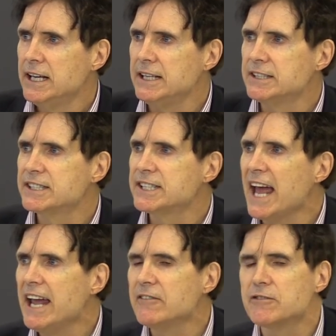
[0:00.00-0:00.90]
He
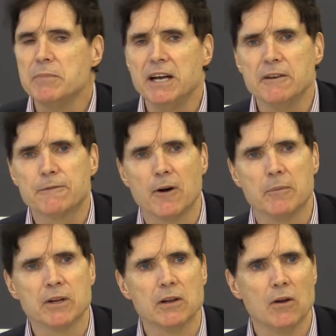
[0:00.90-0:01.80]
saved me
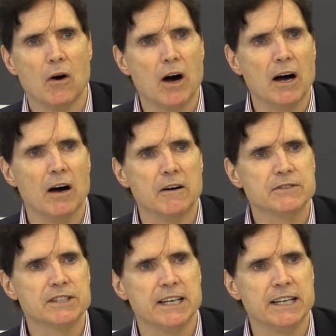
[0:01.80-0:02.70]
from the law
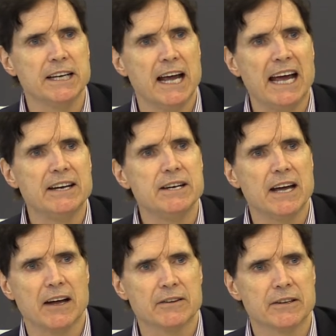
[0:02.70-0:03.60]
of sin and
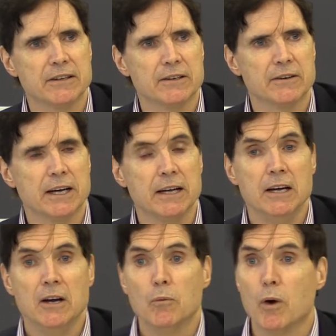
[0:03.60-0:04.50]
death. Okay?
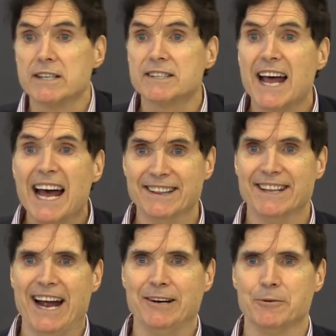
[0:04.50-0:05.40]
What is
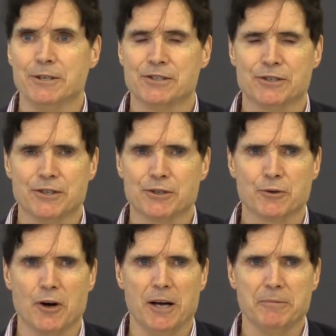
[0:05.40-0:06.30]
that language
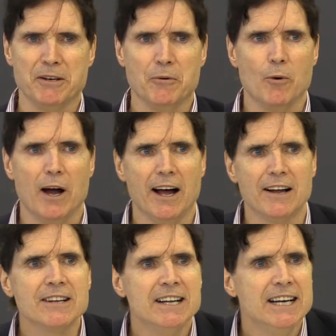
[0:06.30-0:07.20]
describing?
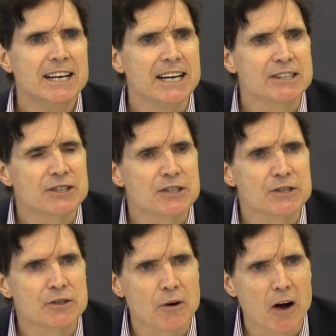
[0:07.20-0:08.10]
Well, it's
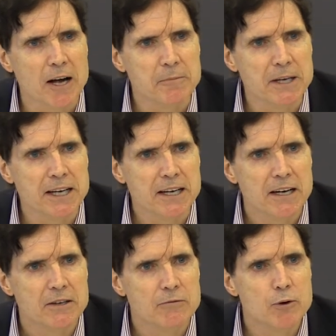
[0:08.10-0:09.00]

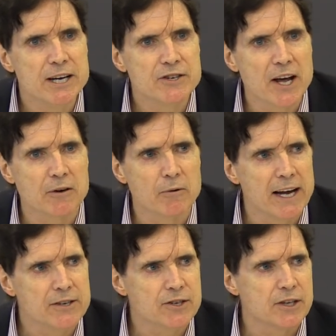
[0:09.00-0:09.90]
describing
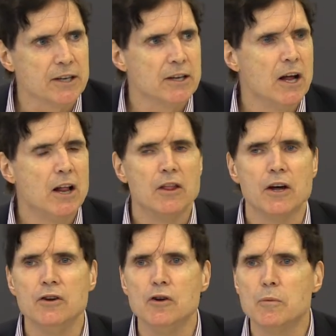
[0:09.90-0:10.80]
regeneration,
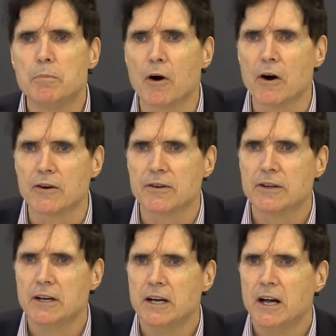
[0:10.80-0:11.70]
the new
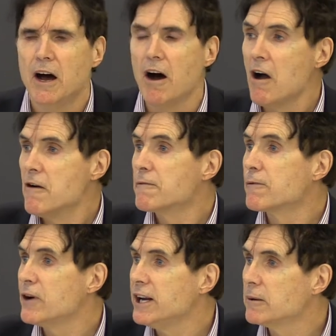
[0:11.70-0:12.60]
birth, uh,
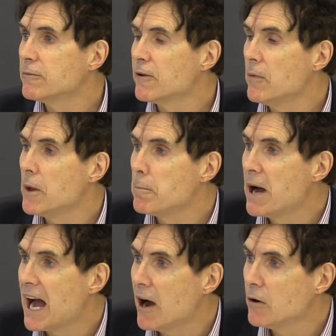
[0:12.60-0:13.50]
freedom from the
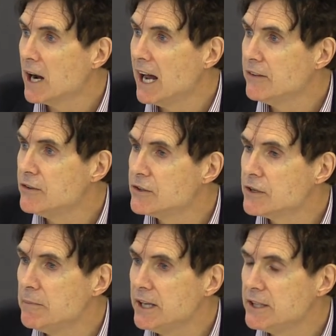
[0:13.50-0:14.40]
power and the
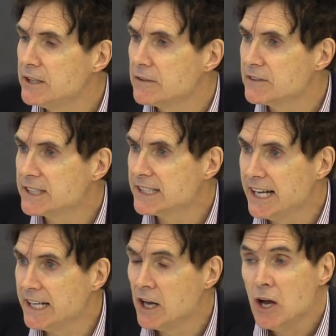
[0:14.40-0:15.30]
dominion of
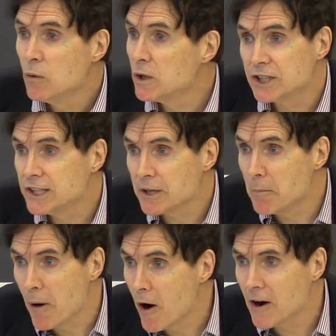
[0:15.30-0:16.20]
sin, which is
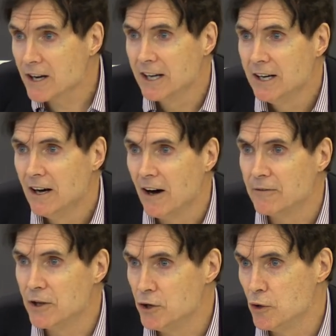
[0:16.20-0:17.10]
a mark
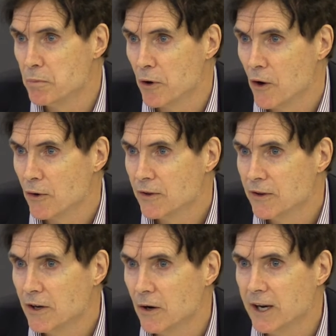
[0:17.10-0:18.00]
of the new
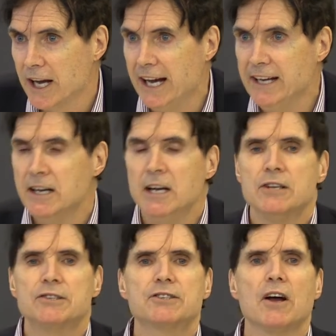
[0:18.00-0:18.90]
birth. Okay?
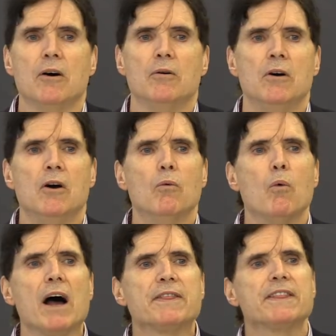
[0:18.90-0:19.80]
So,
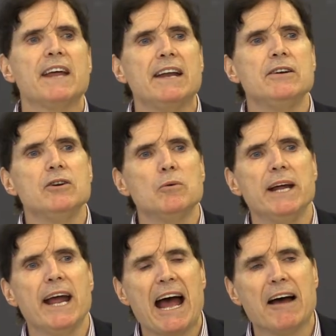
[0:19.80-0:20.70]
what then do
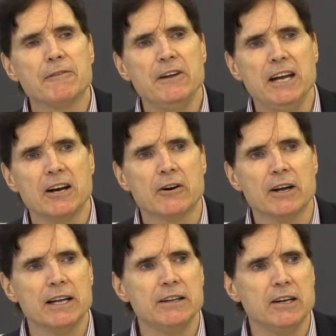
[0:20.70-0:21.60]
we have here
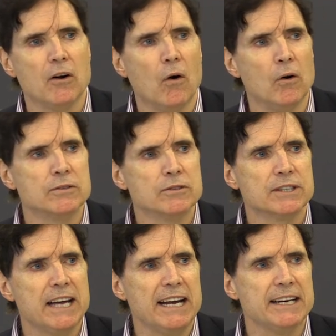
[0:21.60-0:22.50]
in the
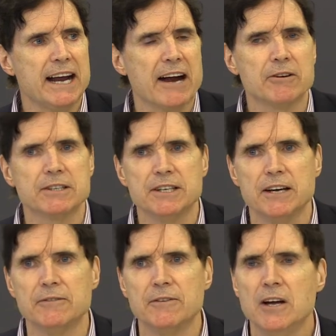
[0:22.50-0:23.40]
Aldersgate
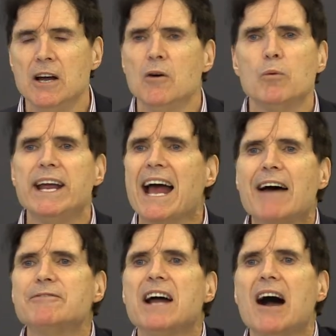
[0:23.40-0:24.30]
narrative? We
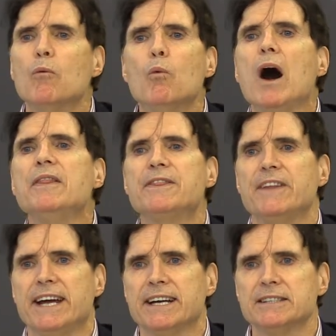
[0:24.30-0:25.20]
have not one
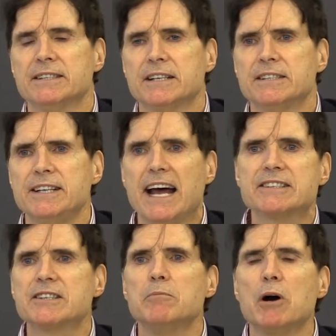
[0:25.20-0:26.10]
things. See,
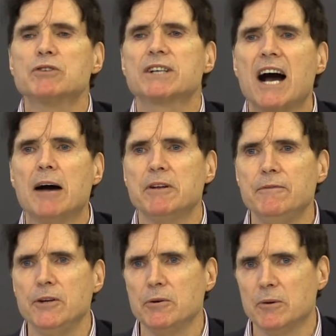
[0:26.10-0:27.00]
that's the most
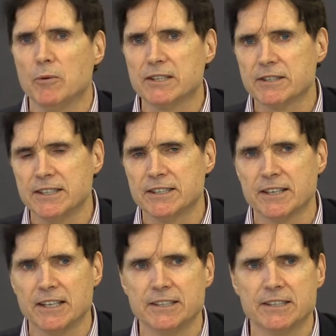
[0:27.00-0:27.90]
common view in Wesley
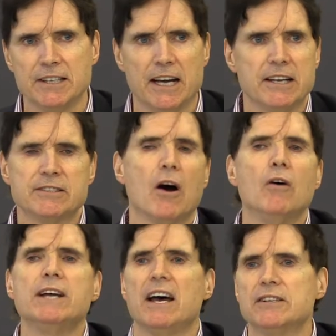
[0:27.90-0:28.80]
studies today. They say,
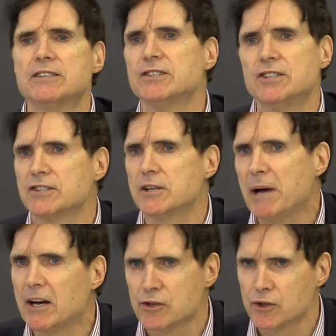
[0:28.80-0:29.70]
oh, yeah, this is just
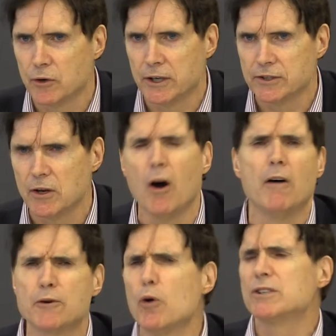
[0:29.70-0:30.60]
about assurance.
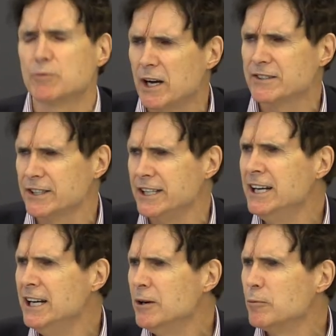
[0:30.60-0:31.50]
Oh, of course Wesley
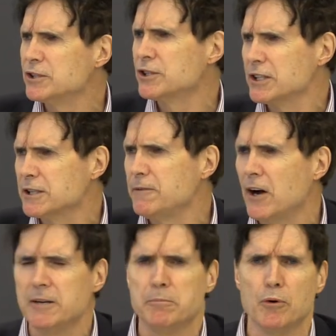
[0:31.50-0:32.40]
was
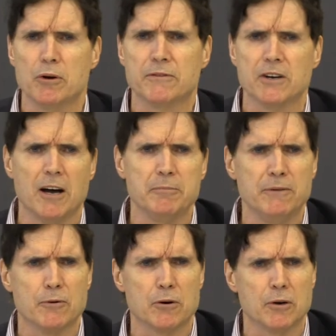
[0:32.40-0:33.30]
justified and born of God
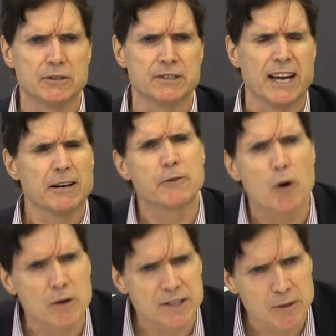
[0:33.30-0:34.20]
before Aldersgate. Of
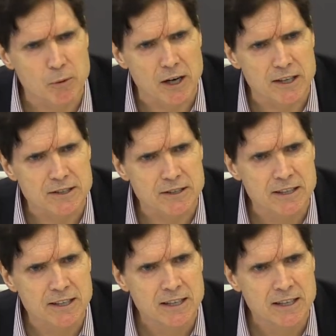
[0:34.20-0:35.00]
course he was.